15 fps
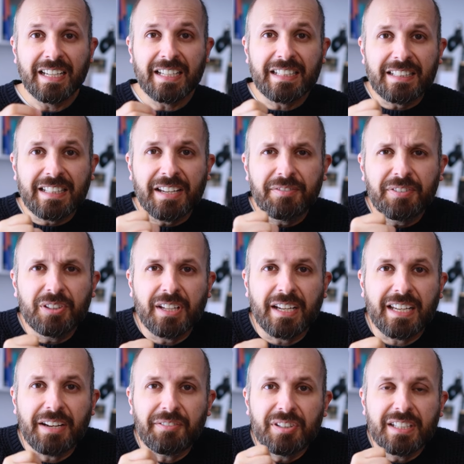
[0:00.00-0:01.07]
they feel
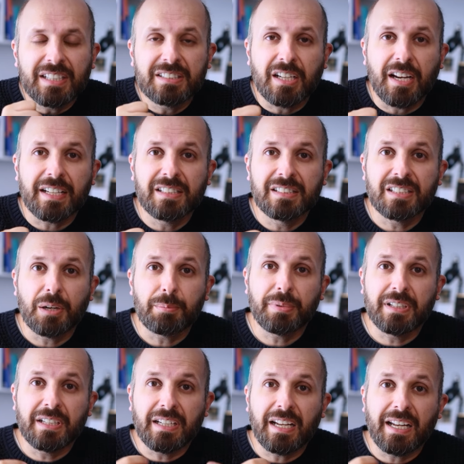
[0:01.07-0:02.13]
like everything tightens up
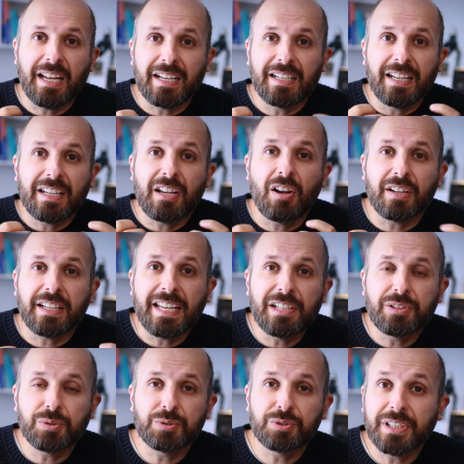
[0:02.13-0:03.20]
and they can't
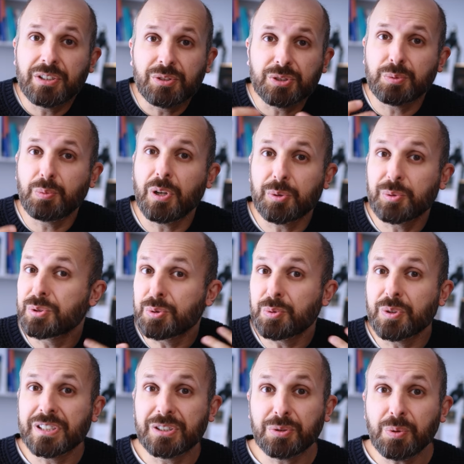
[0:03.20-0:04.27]
eat or drink or swallow or
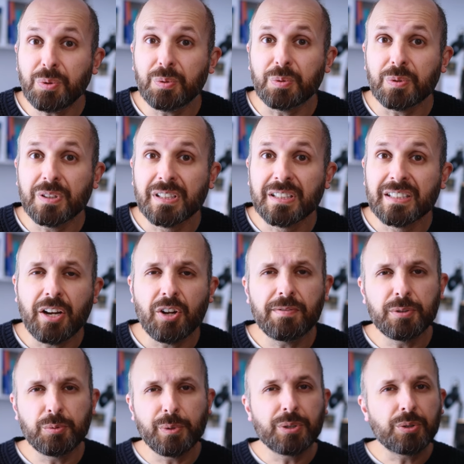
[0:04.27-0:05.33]
talk at all. And
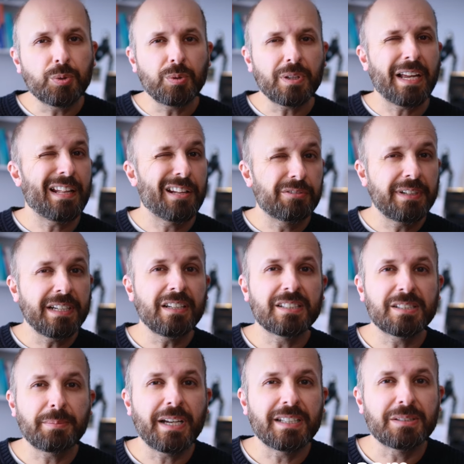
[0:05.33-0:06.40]
often we'd call that
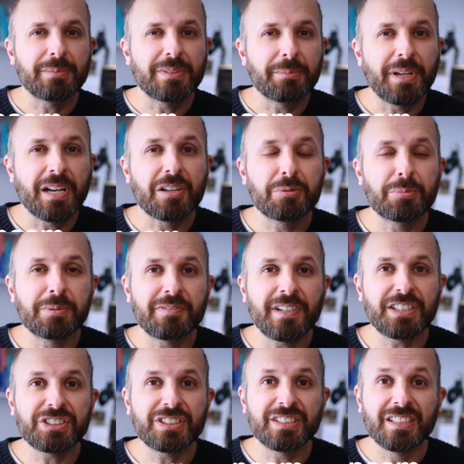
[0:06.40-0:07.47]
laryngospasm in the medical
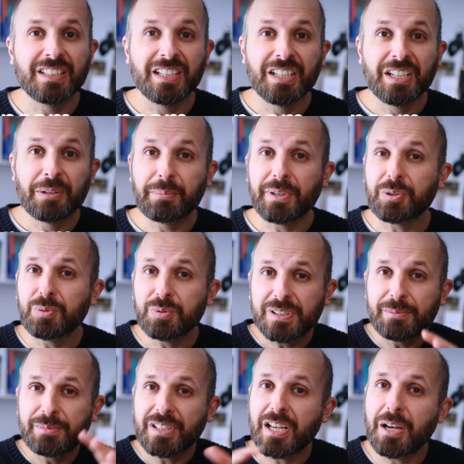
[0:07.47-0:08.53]
profession, but it all
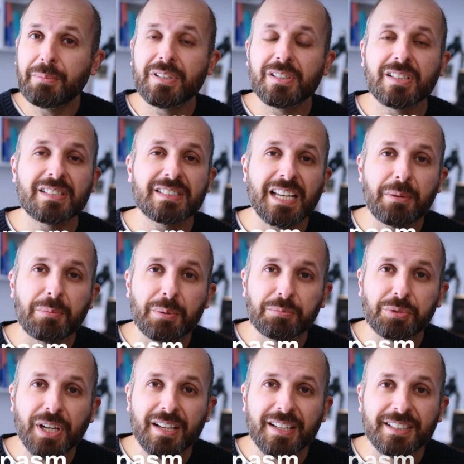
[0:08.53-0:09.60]
seems to come under the same
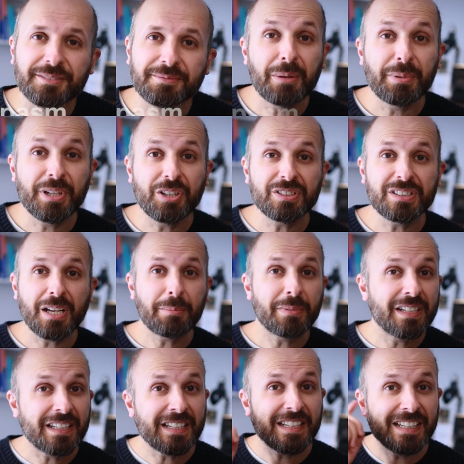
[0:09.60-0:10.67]
umbrella. Now, because I'm
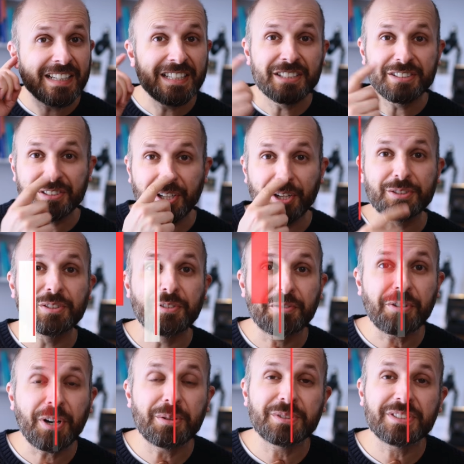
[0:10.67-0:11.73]
an ears, nose and
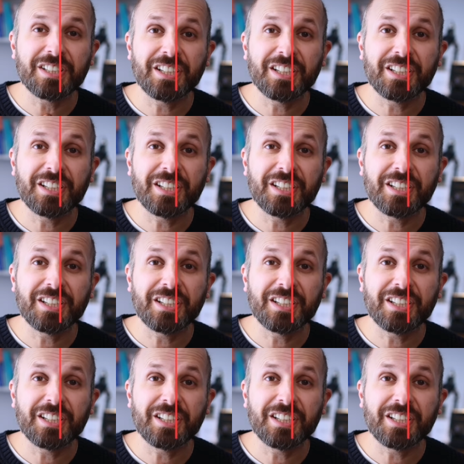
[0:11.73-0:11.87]
throat